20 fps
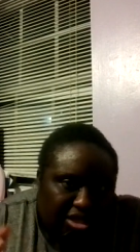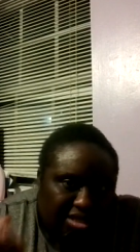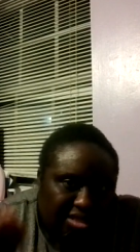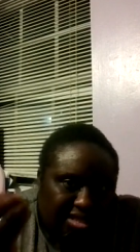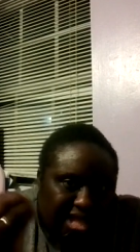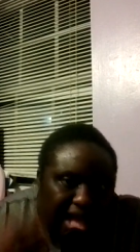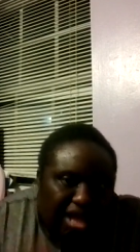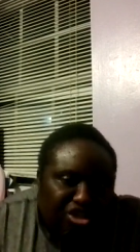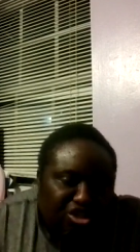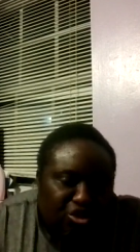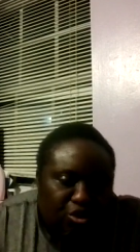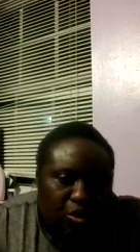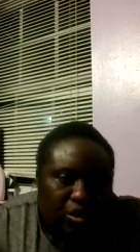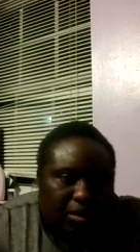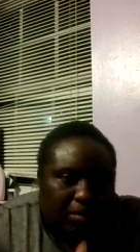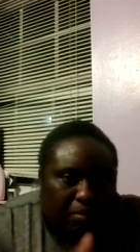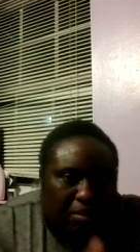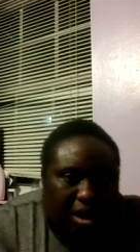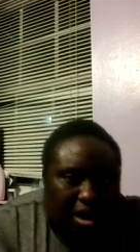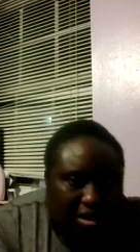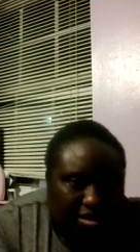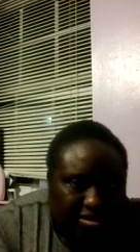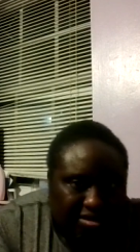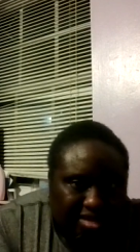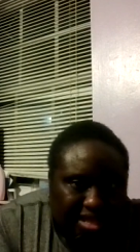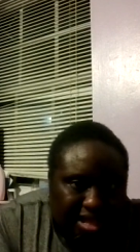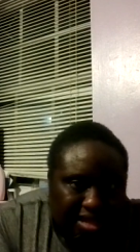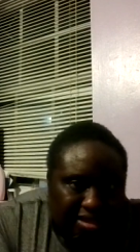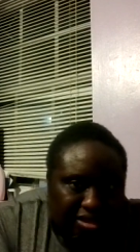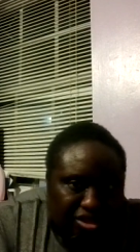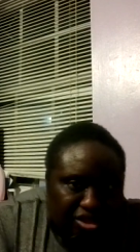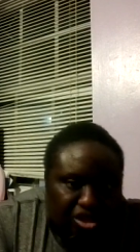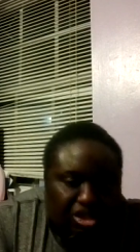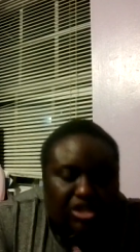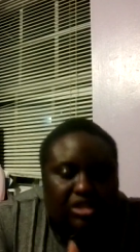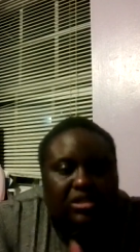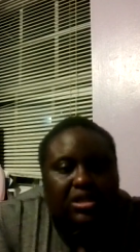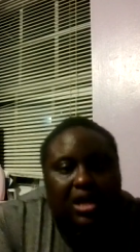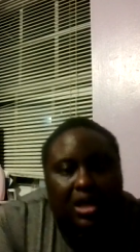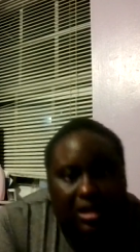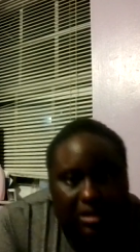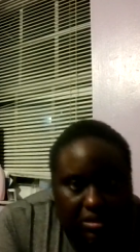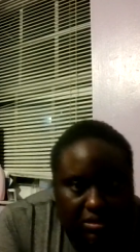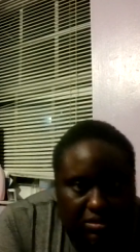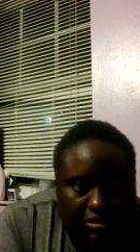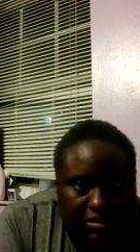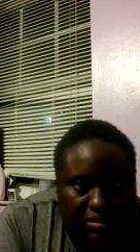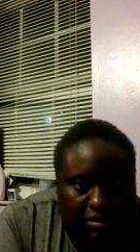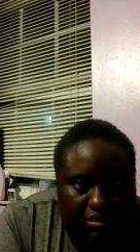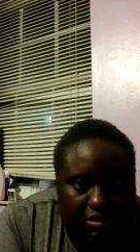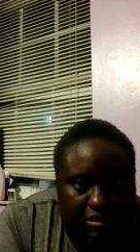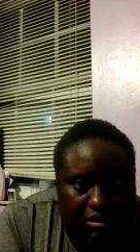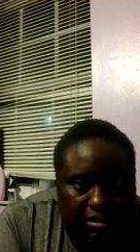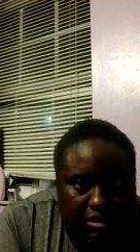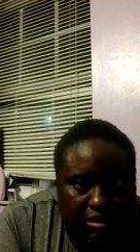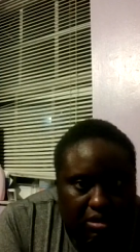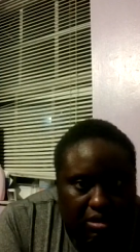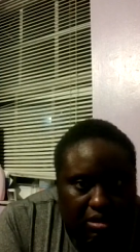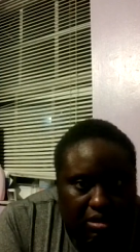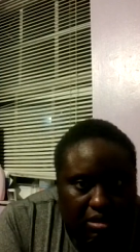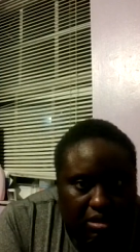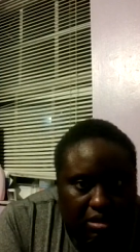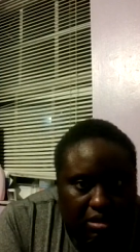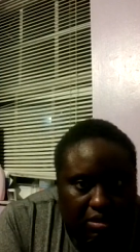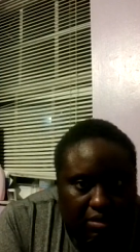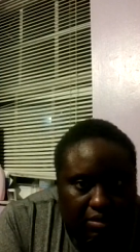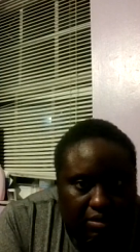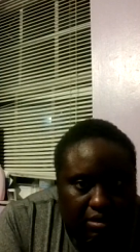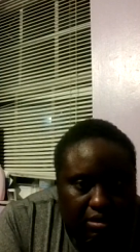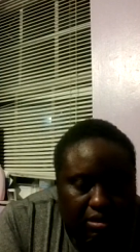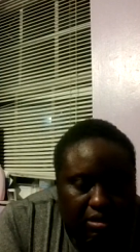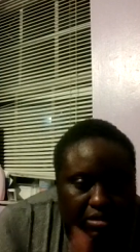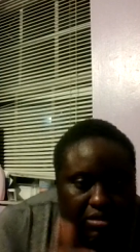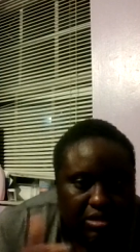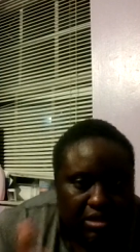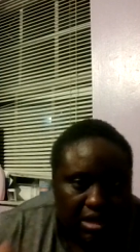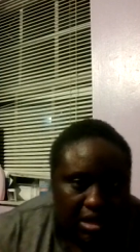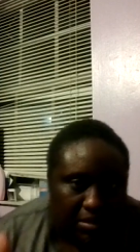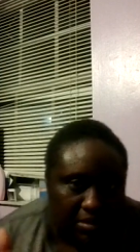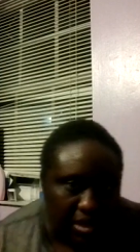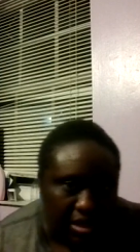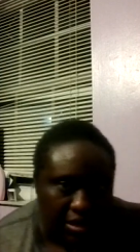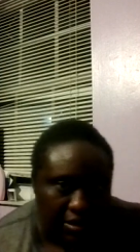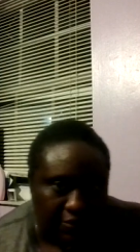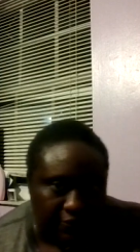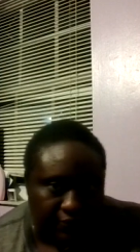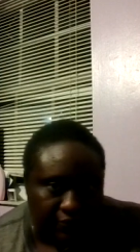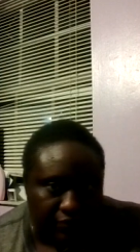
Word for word: not show the parts that she does. You see what I mean?